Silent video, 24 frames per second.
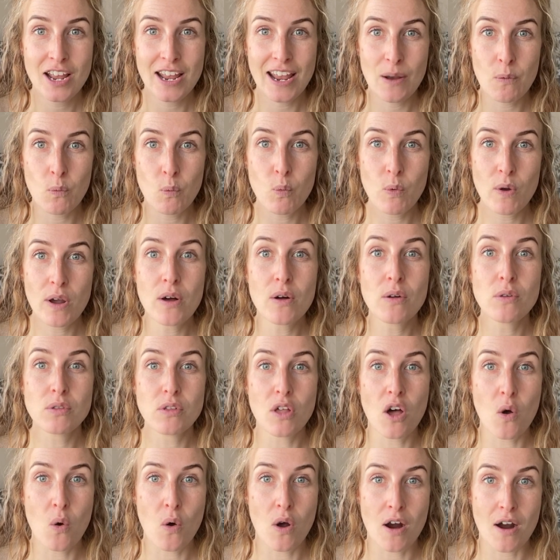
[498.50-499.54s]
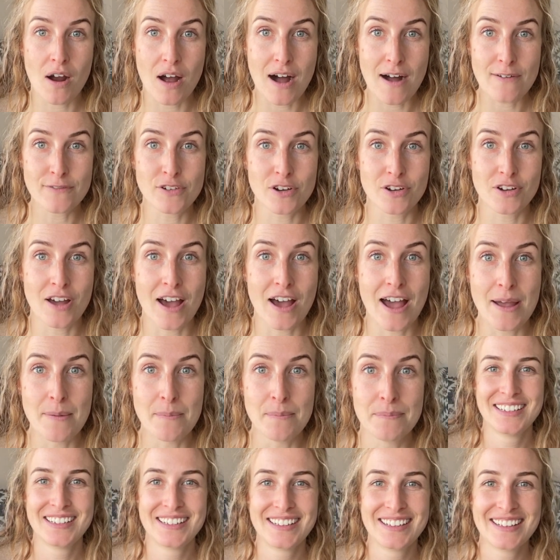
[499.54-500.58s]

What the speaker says: it will lower after time.